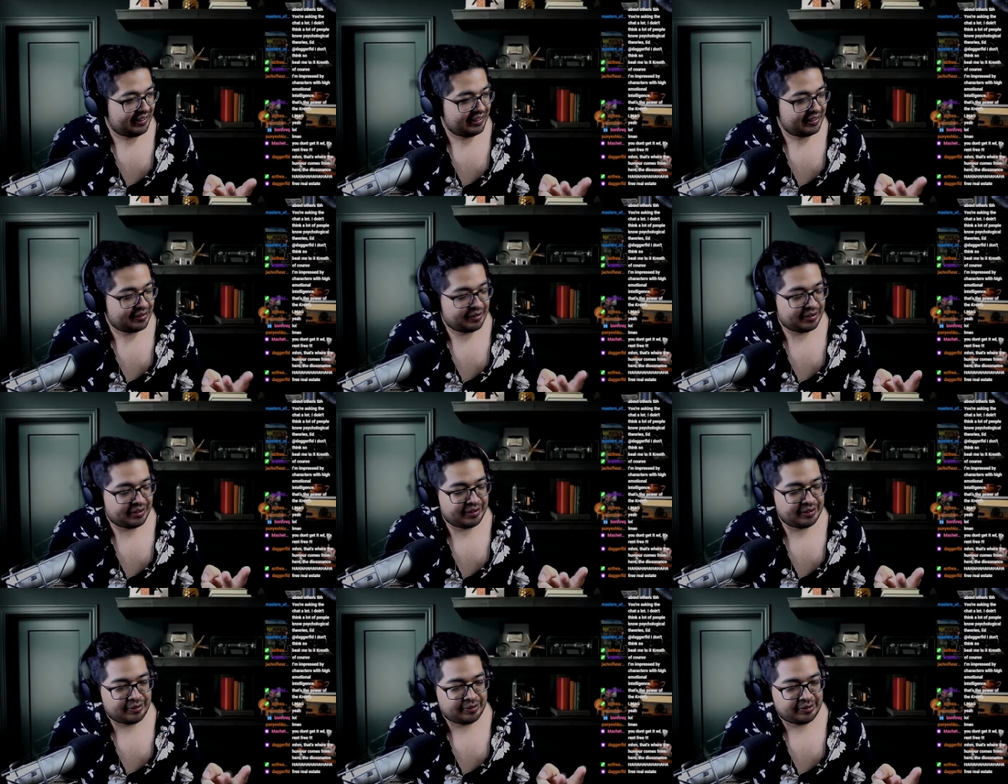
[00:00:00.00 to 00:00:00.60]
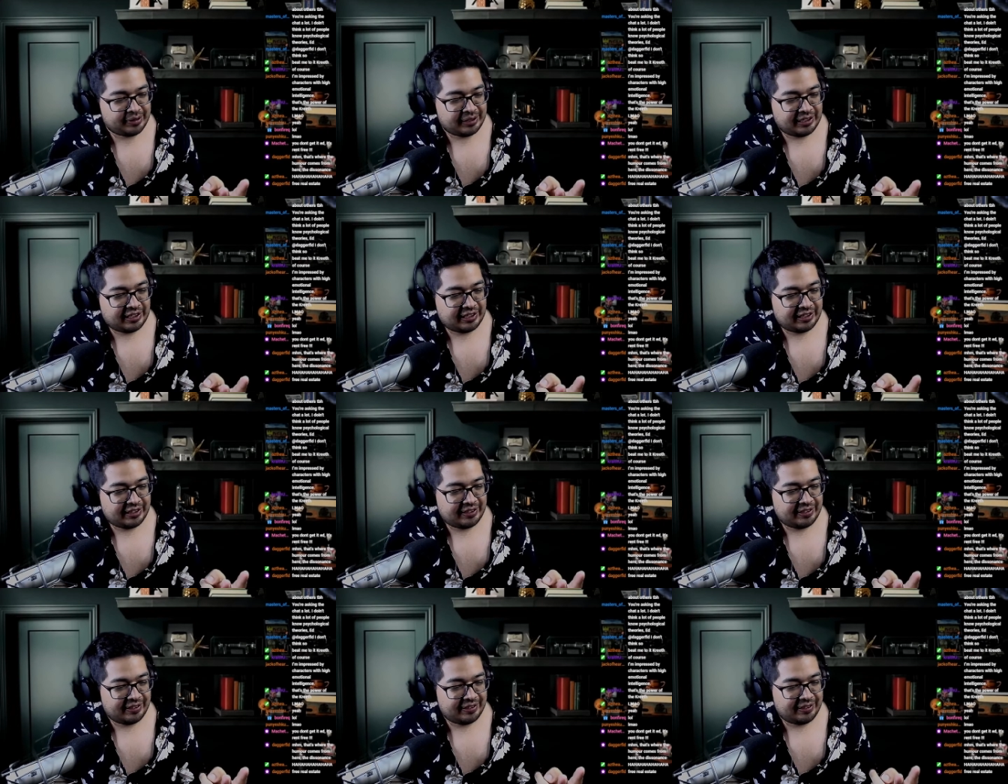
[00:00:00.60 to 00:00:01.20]
it's
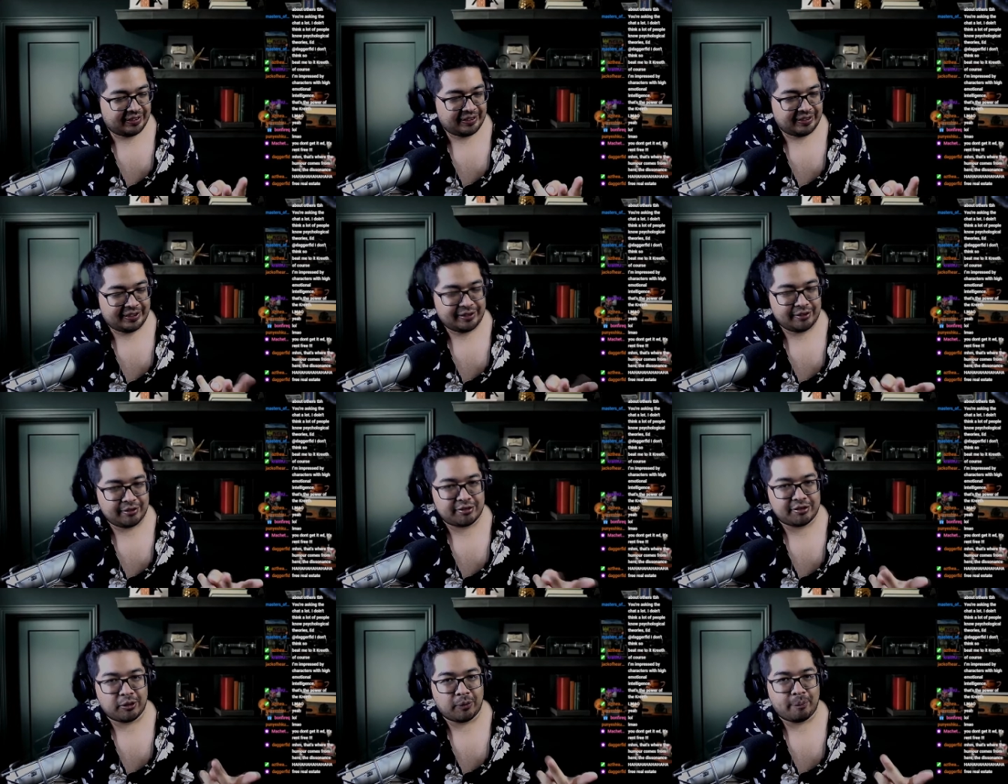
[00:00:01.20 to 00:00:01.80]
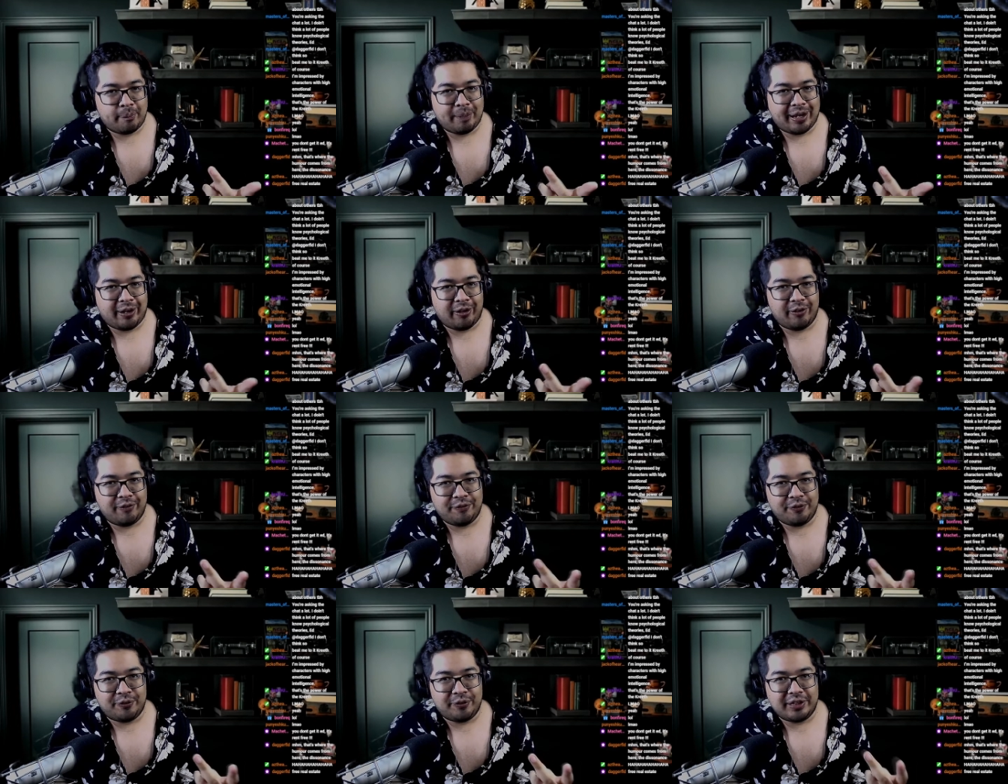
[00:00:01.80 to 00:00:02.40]
like he's so
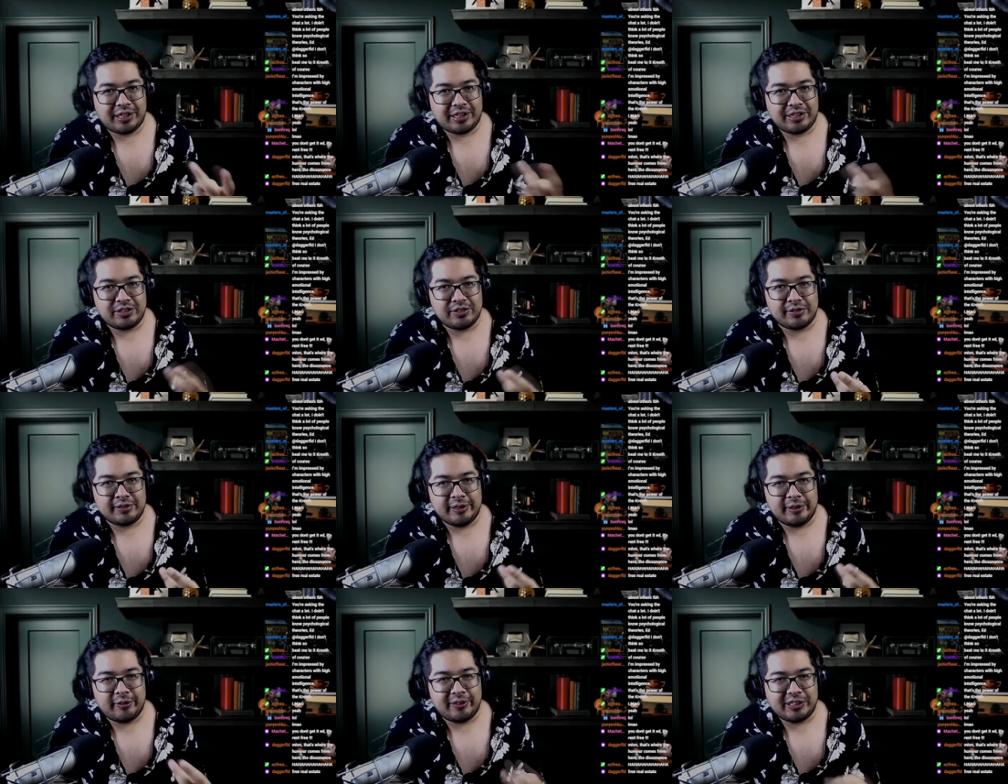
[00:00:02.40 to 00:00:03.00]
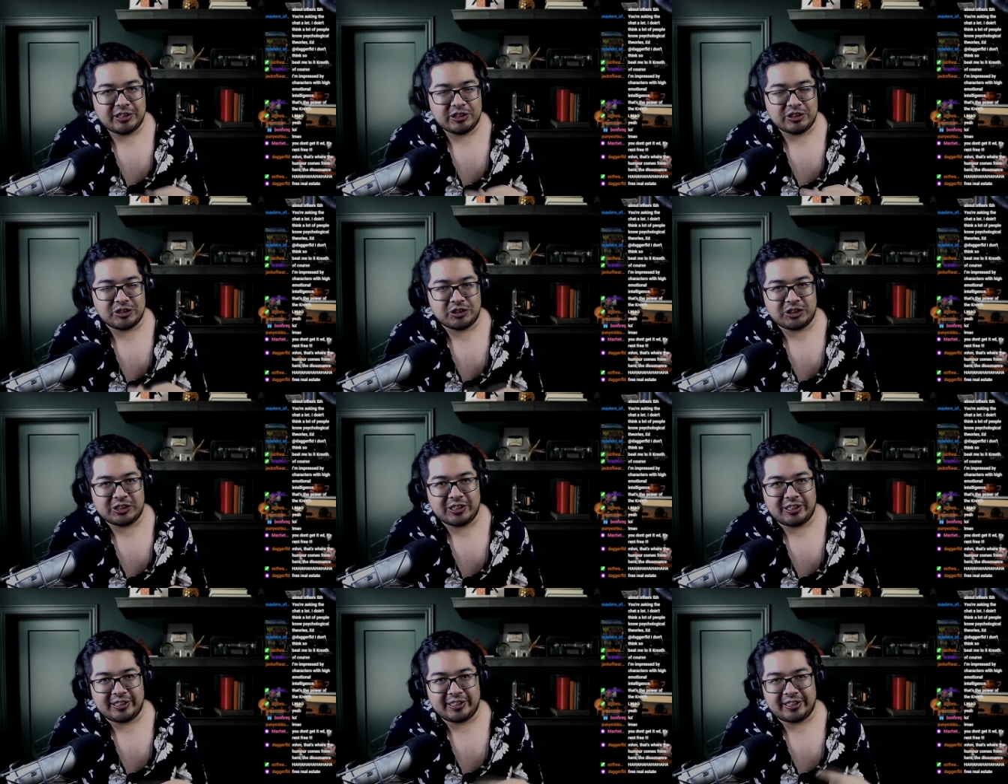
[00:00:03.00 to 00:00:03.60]
powerful that he's literally
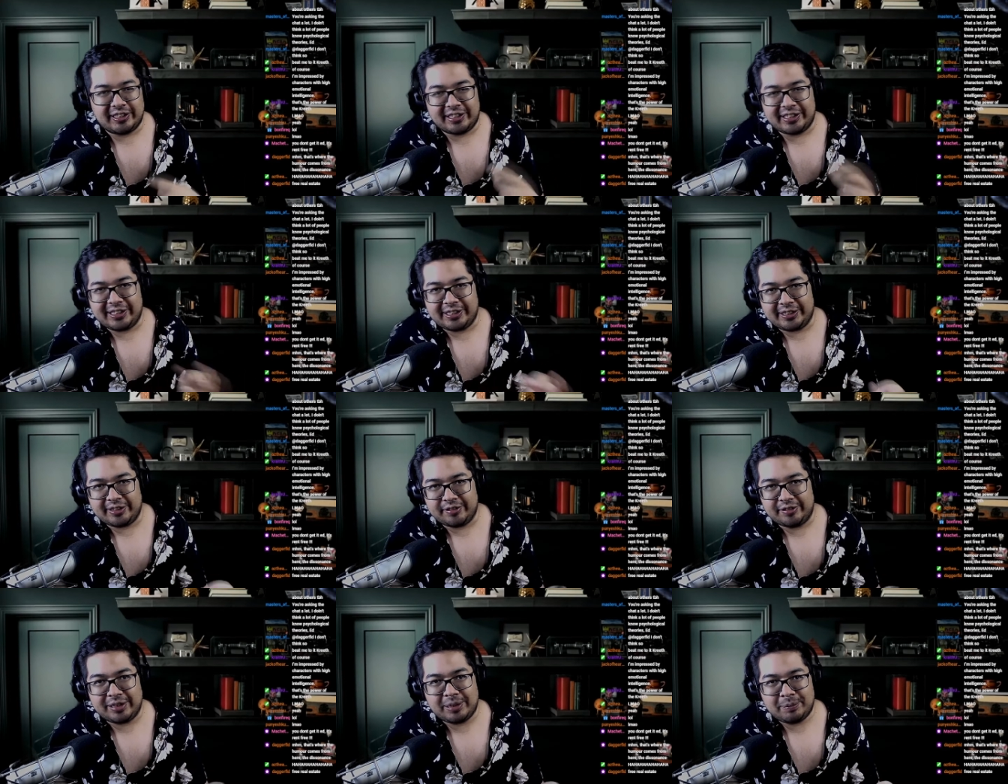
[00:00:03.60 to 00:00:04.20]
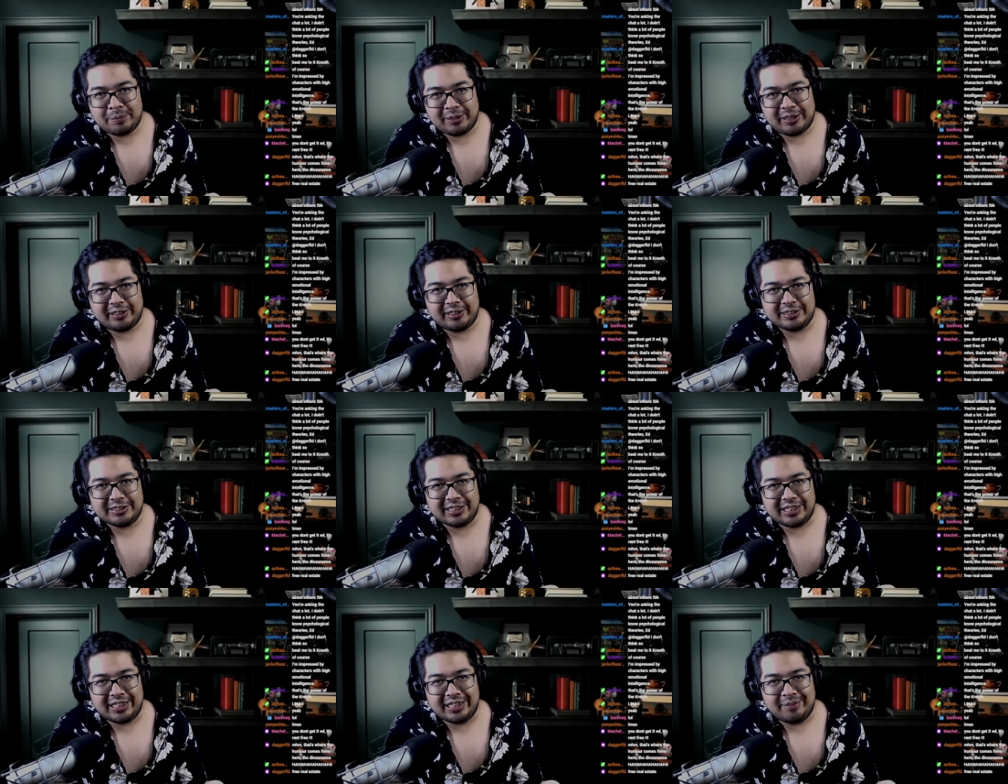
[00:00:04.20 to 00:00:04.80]
just chilling, like he can escape at
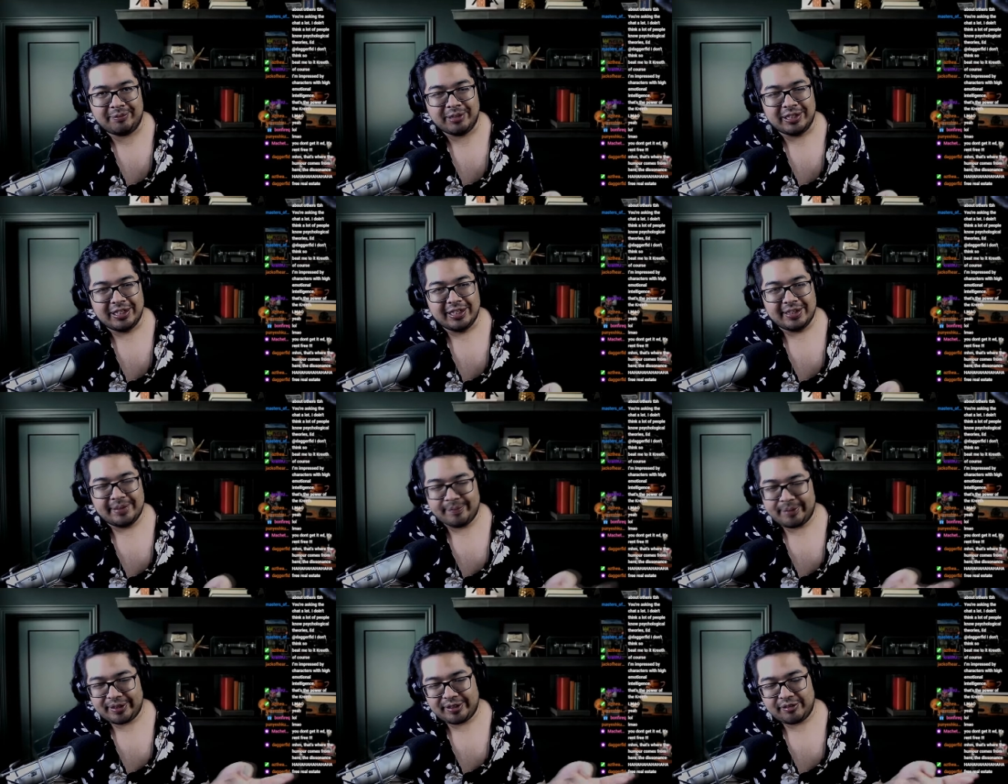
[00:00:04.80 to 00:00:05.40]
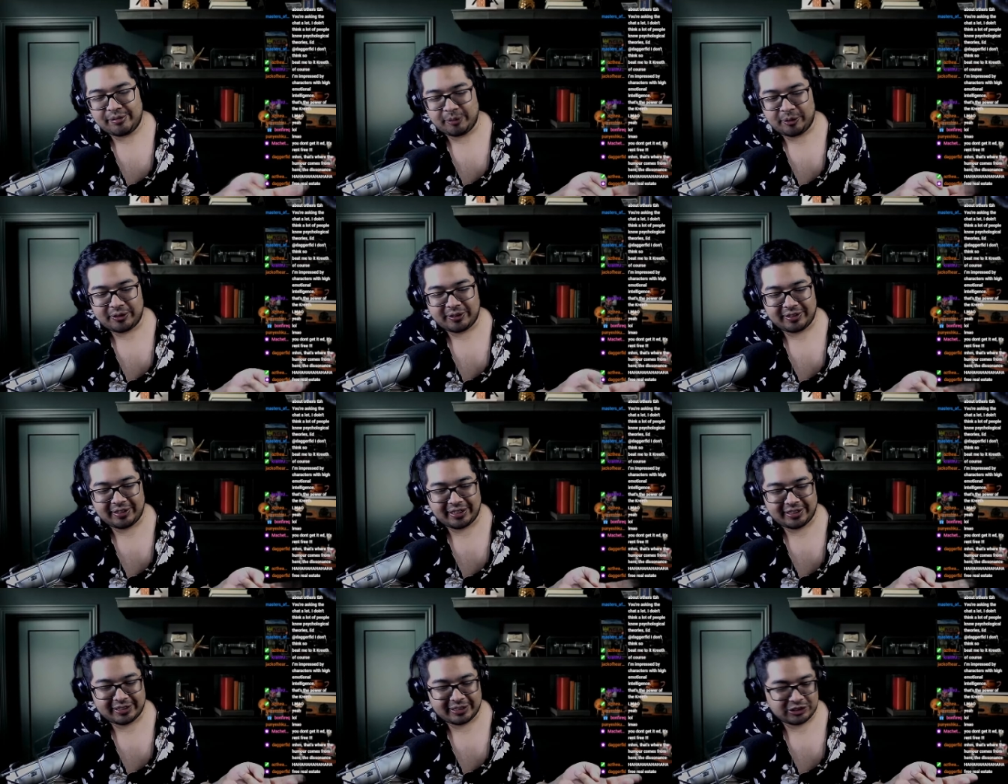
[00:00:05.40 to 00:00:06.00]
any time, but he's more
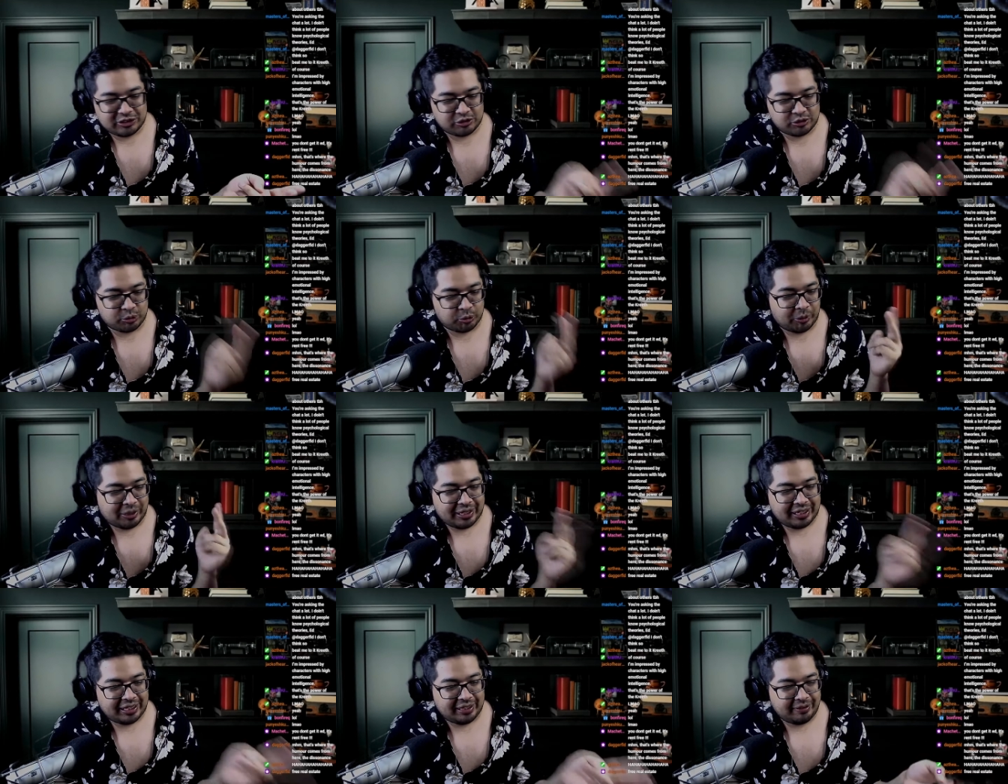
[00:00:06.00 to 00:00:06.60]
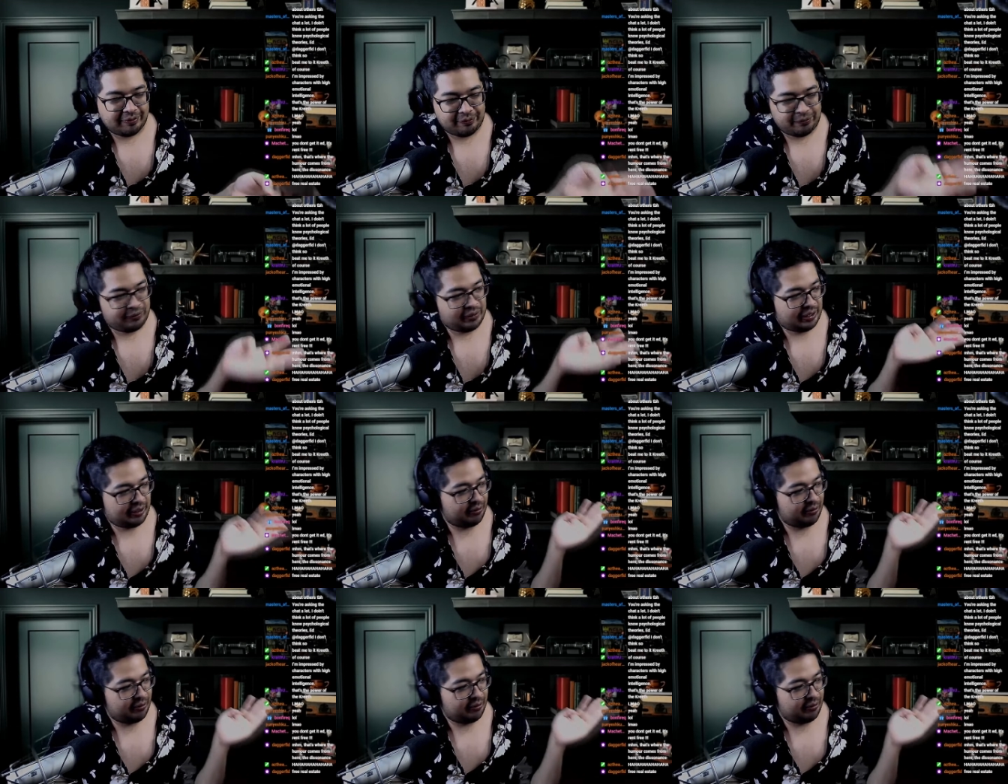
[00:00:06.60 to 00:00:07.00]
than likely just waiting.